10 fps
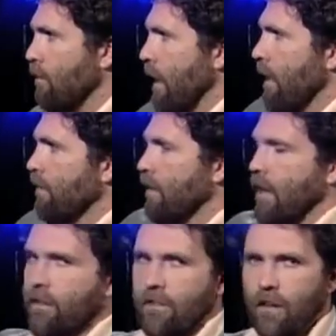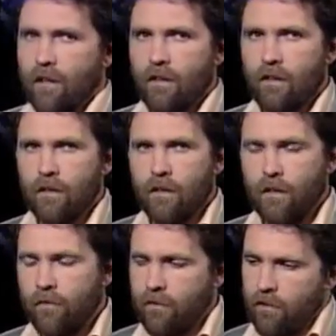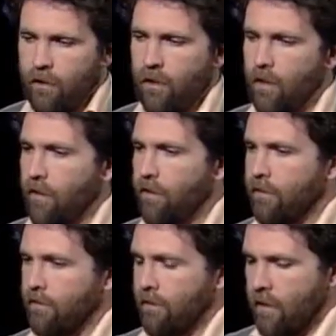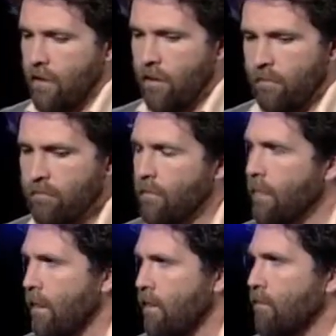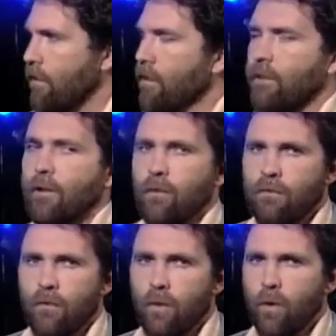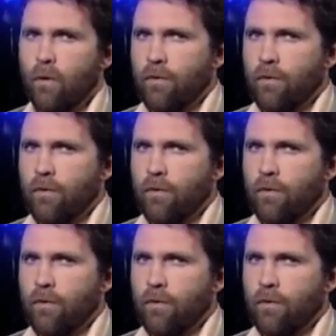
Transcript: reaction cascade that leaves not a lot of um, material for